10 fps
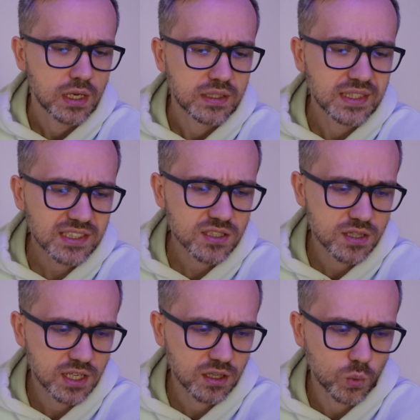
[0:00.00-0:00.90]
Next
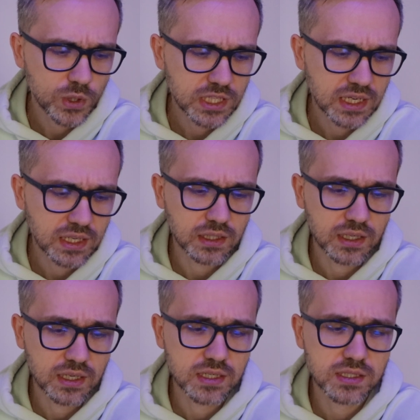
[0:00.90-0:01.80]
thing we get
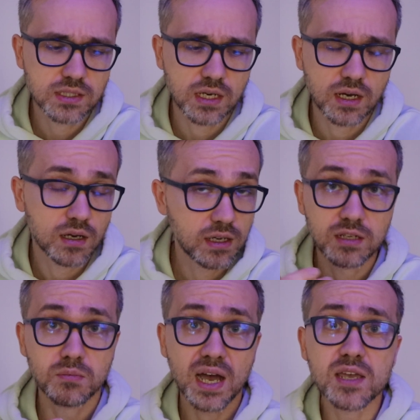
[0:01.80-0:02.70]
is,
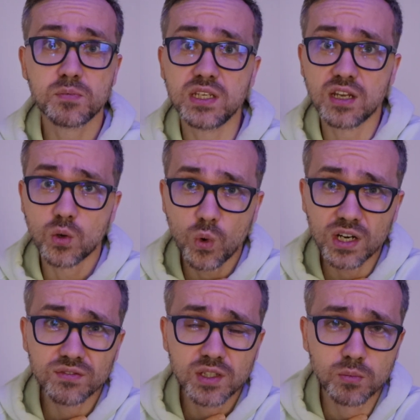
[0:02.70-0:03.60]
in my opinion,
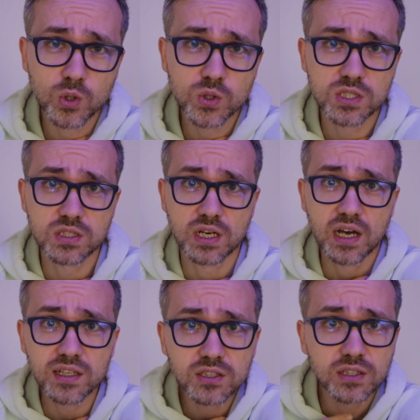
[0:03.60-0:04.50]
one of the most
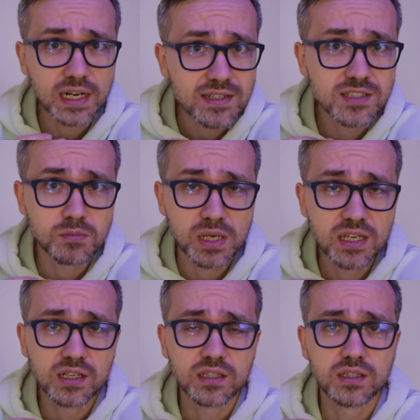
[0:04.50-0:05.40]

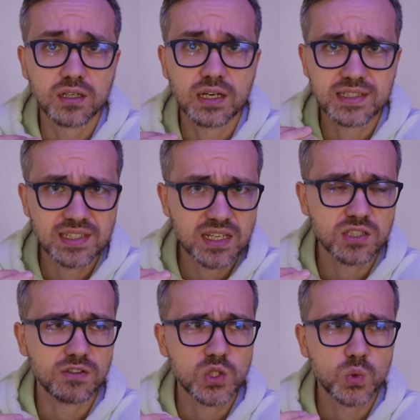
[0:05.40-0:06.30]
underestimated
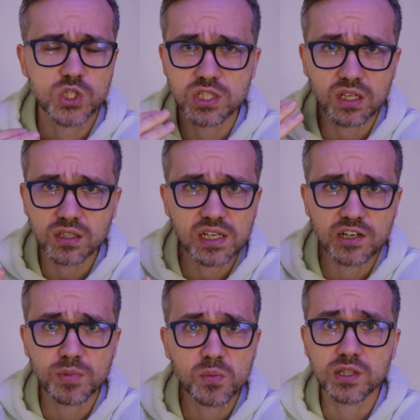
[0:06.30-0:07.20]
accessories, which not a lot
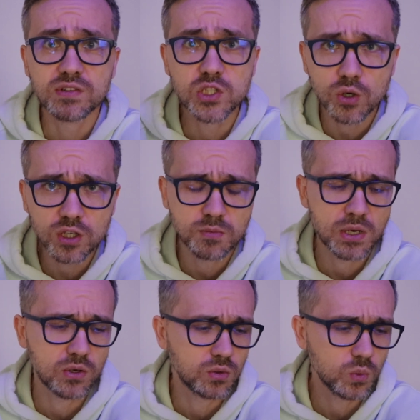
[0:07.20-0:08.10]
of people have been talking
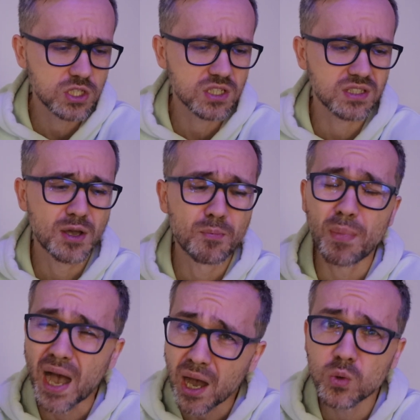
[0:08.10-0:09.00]
about, which is
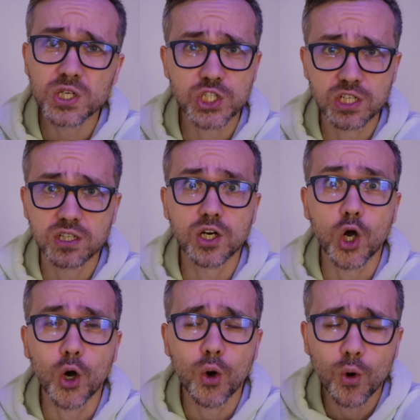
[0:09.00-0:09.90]
PowerShare
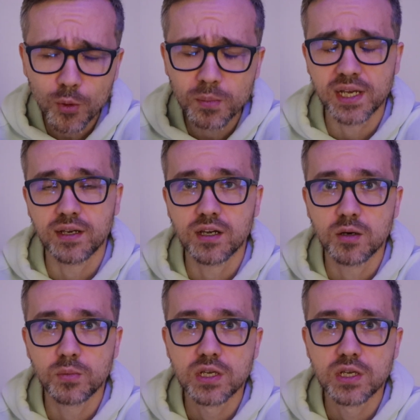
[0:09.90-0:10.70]
Home Backup.